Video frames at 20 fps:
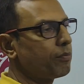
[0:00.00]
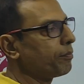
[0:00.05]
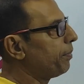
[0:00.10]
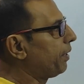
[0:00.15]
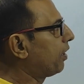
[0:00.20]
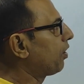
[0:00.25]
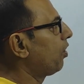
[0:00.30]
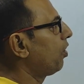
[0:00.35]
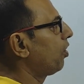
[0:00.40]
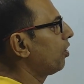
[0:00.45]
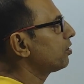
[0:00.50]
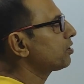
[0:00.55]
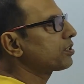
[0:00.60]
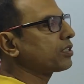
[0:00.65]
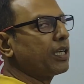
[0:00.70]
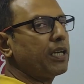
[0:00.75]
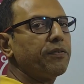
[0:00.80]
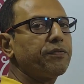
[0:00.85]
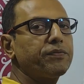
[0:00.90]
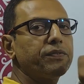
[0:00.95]
because
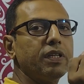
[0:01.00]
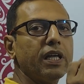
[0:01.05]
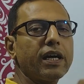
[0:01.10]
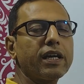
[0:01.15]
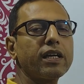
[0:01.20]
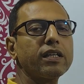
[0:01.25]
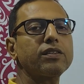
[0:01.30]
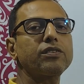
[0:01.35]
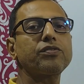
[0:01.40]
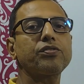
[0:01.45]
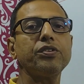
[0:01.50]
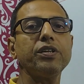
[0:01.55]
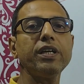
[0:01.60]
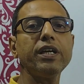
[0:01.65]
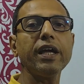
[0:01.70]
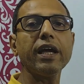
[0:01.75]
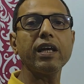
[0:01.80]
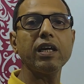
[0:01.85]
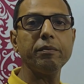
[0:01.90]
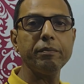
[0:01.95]
if there are
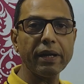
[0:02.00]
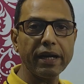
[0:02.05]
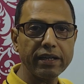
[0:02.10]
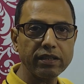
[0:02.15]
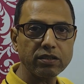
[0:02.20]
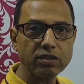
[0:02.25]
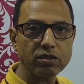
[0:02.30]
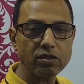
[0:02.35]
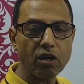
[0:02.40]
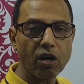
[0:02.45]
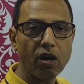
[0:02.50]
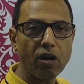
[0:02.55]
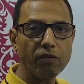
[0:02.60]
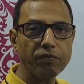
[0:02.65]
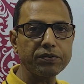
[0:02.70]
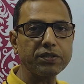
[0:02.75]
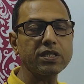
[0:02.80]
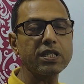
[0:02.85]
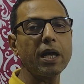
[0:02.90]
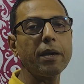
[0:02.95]
three elements
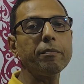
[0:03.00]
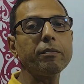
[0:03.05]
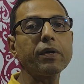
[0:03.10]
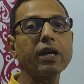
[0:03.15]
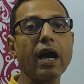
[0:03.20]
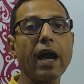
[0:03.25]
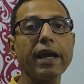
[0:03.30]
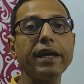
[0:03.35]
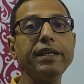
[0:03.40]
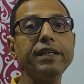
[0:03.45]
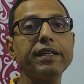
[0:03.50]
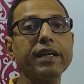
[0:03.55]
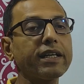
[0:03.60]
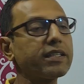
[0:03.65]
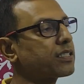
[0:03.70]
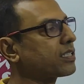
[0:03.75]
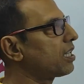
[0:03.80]
of same kind and